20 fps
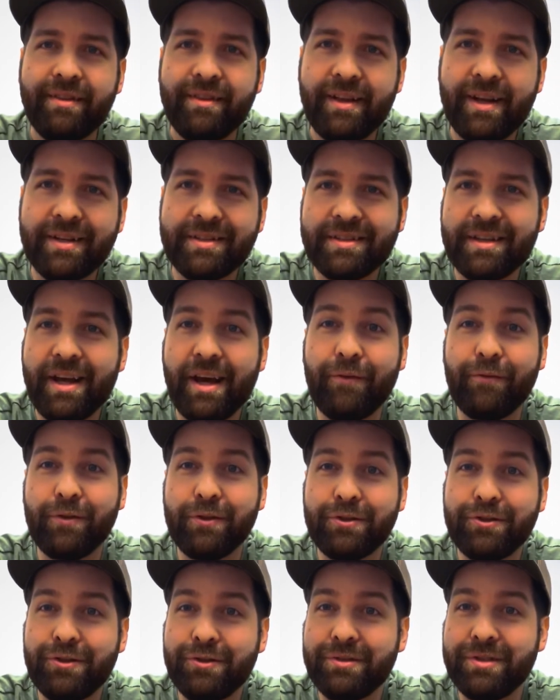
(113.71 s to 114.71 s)
Thanks again
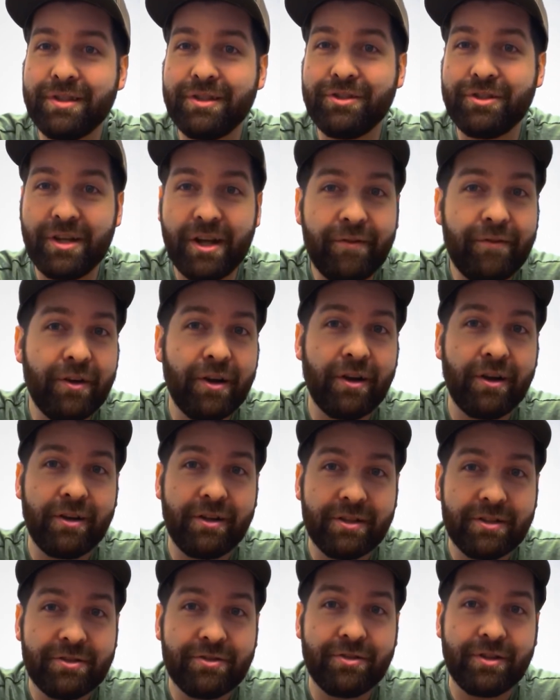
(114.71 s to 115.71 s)
for choosing JVR
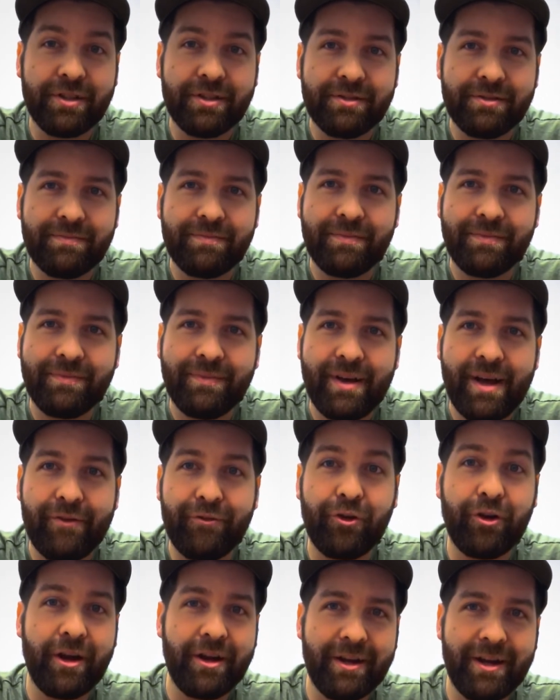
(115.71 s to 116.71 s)
Industries. Have
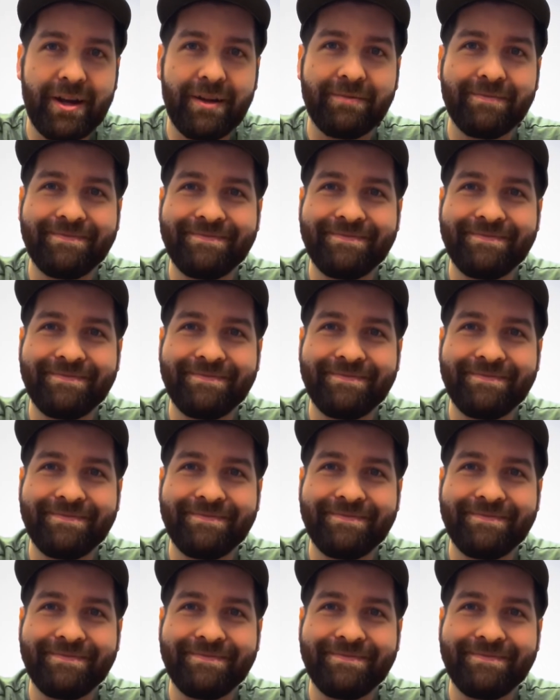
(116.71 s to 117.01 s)
a great day.